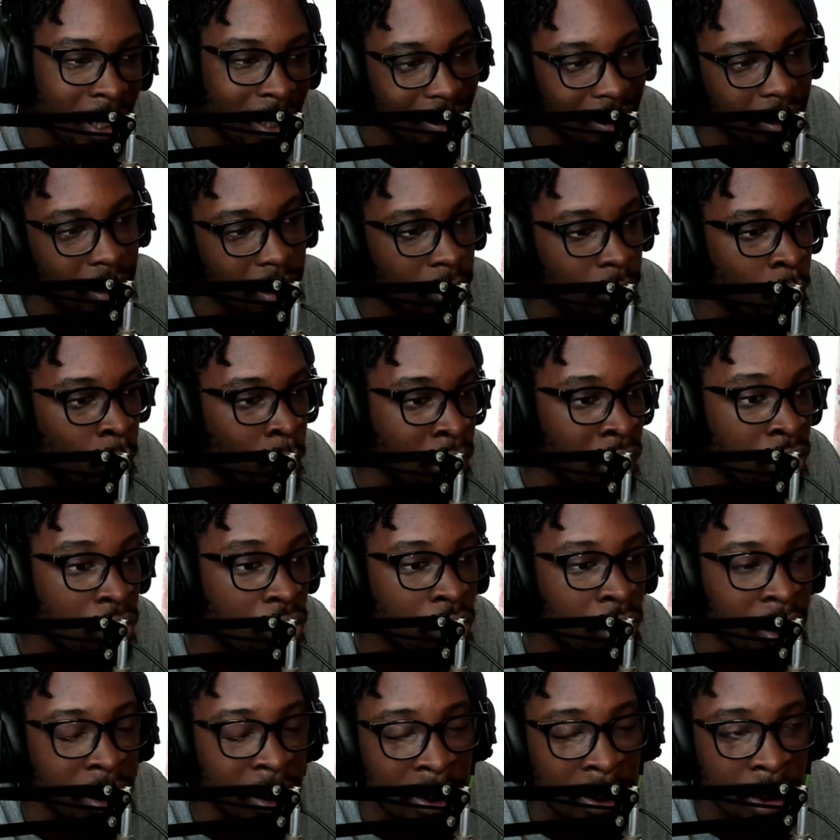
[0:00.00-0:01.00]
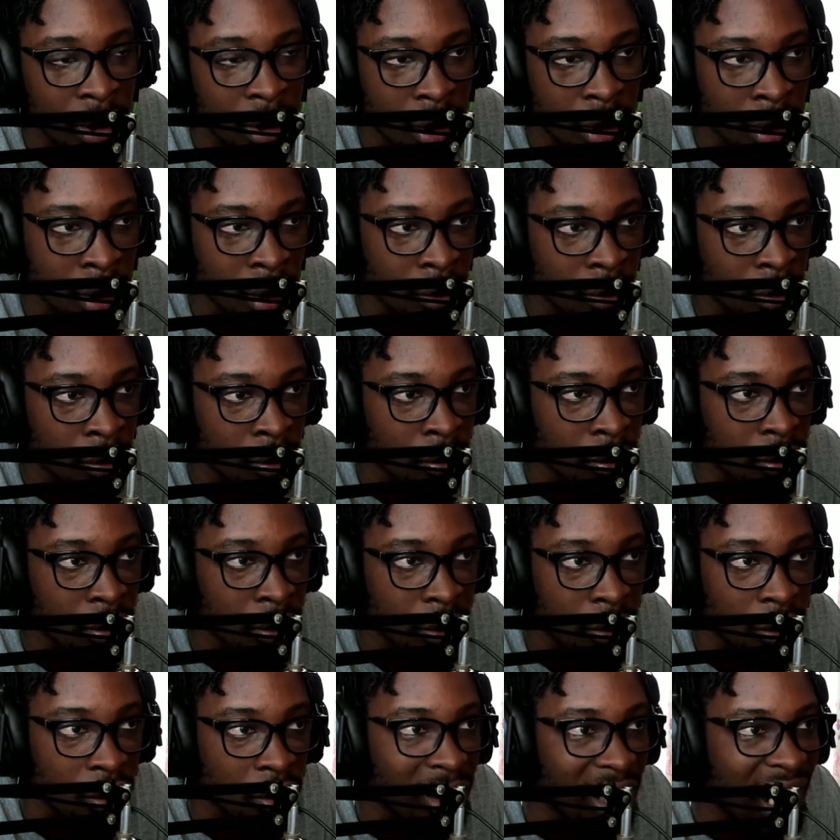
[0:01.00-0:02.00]
and when you're in jail,
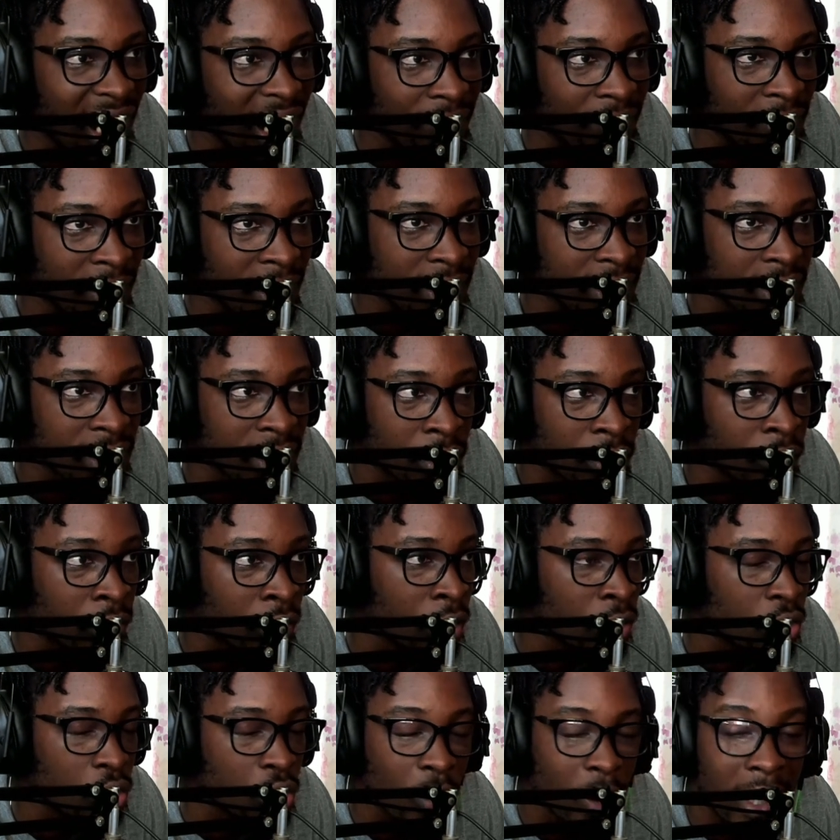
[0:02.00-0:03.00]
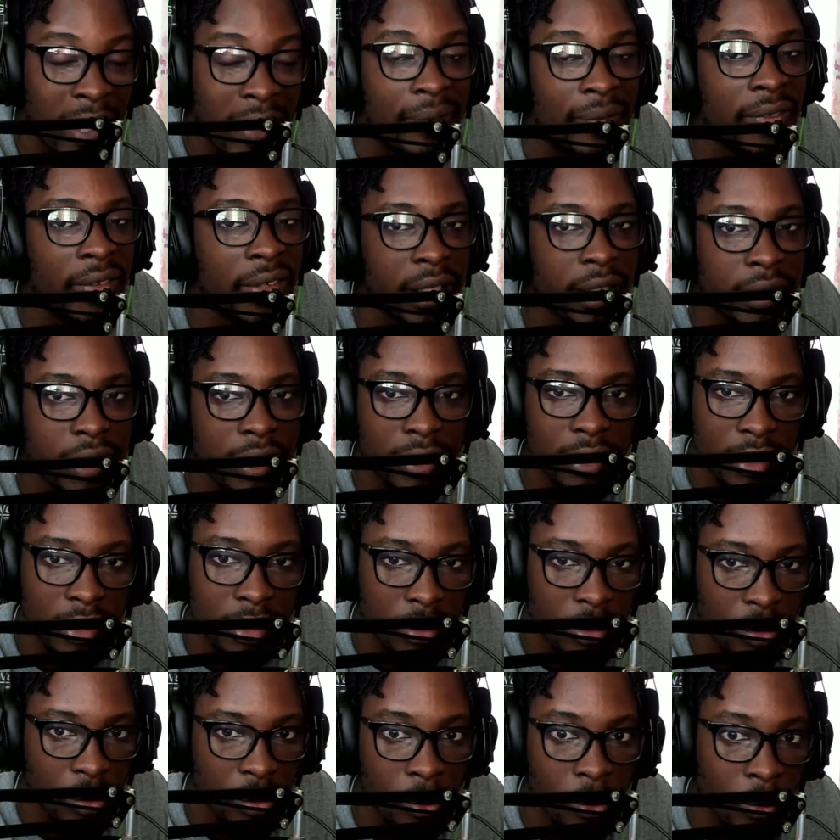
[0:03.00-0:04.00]
you have that cell around, you have nothing
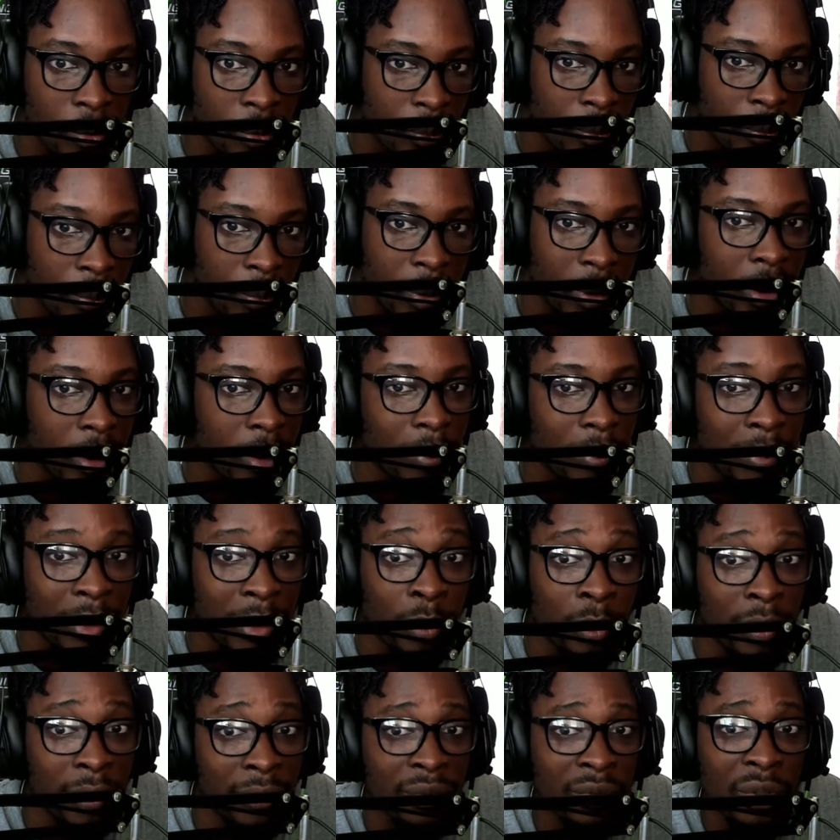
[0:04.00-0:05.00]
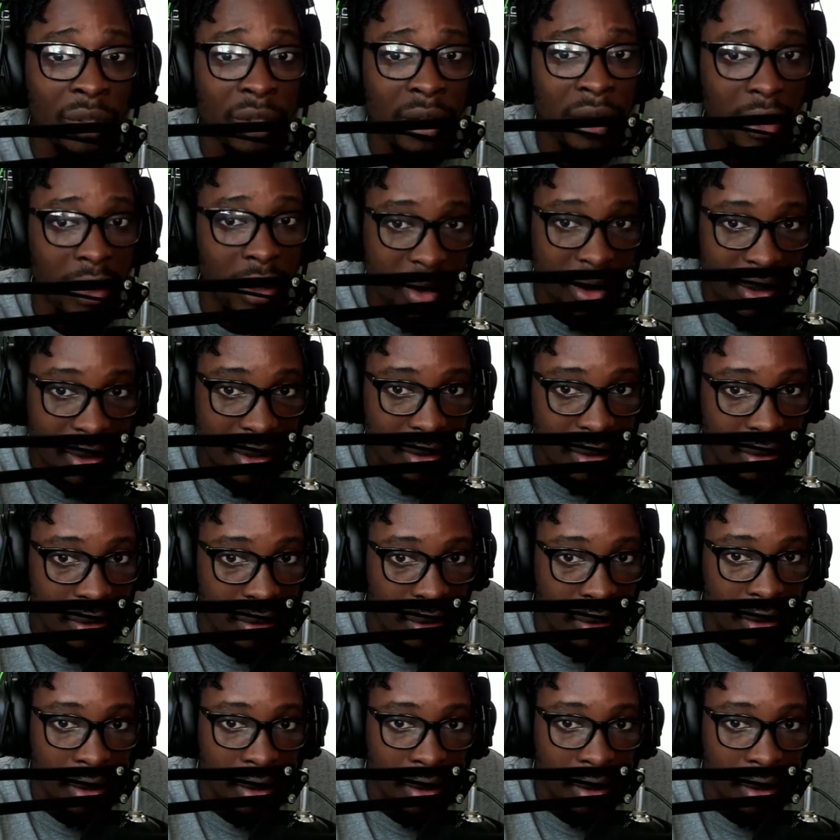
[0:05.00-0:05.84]
to do but be with your thoughts,